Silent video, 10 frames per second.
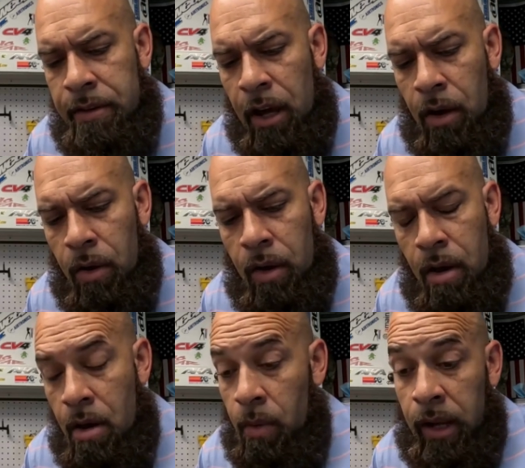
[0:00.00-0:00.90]
So,
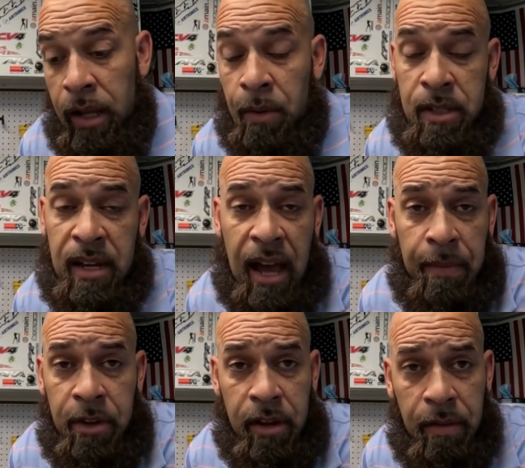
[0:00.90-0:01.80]
well, it was
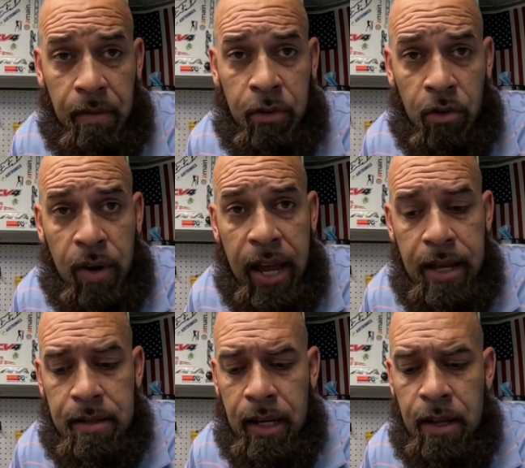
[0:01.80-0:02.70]
time to
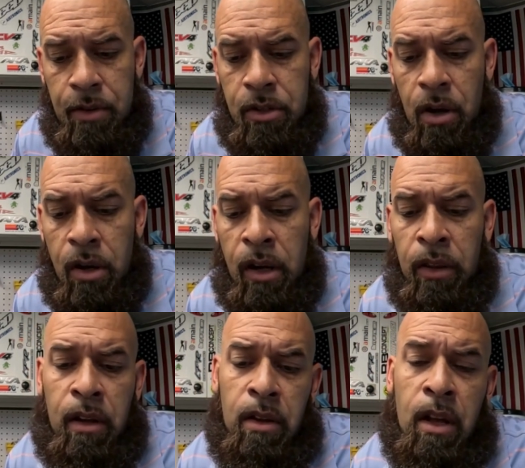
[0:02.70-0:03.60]
race, and he was starting
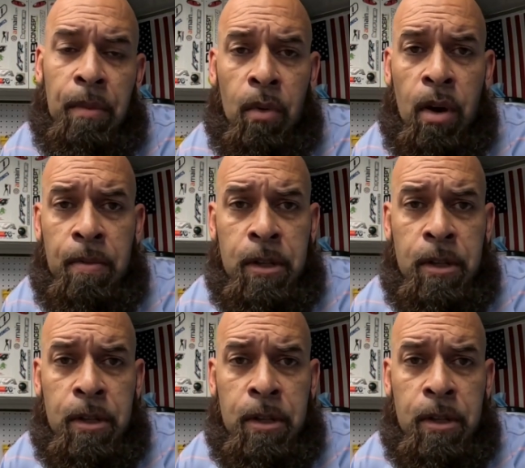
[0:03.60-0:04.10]
on the #1